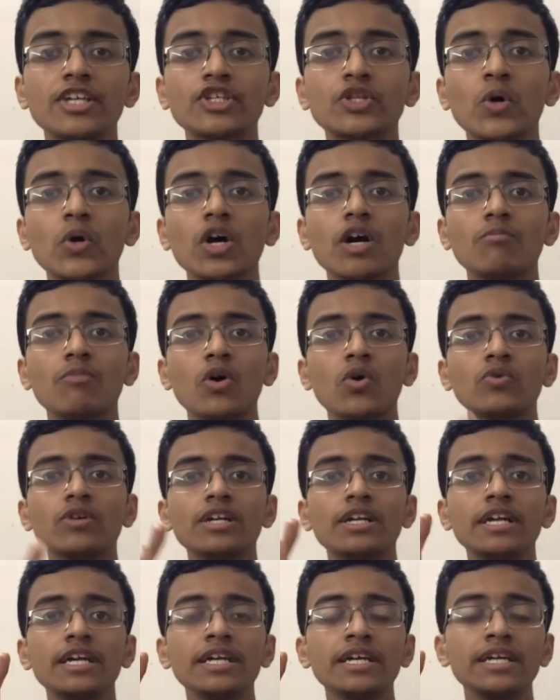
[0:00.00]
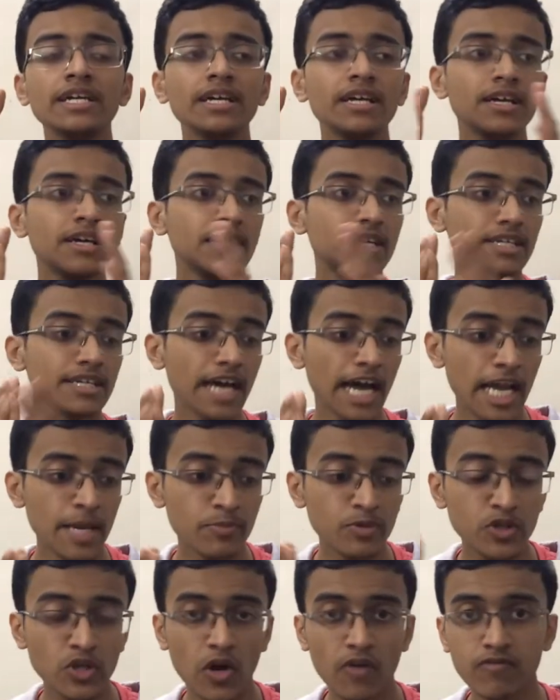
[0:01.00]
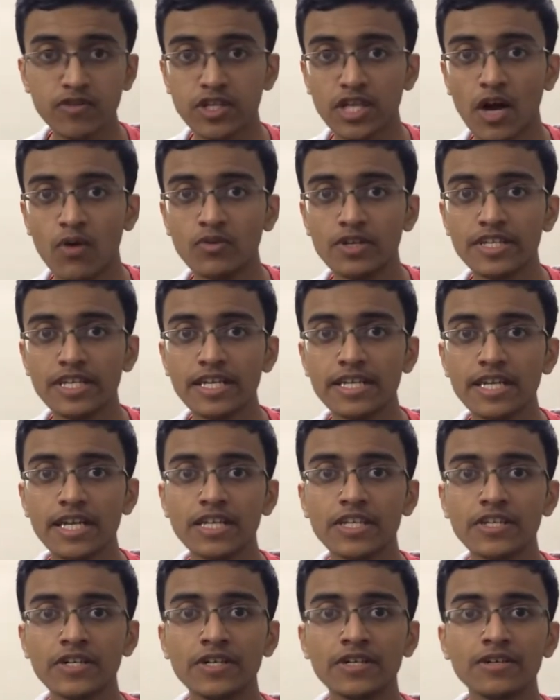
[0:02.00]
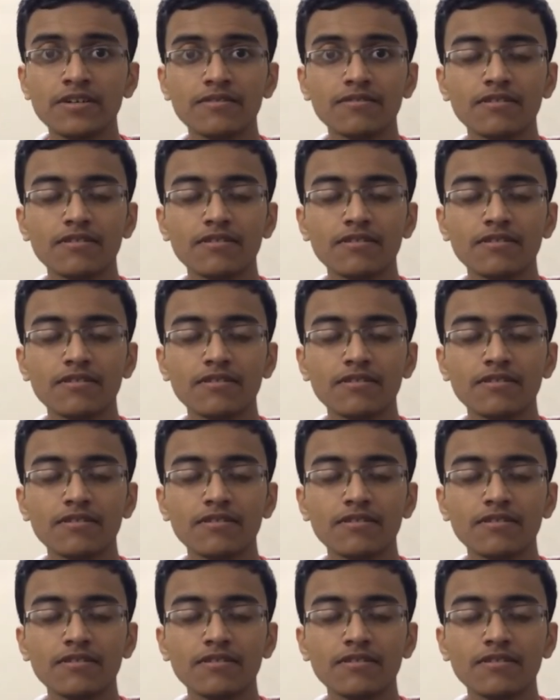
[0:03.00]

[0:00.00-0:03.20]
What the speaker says: talk about the types of sound signature.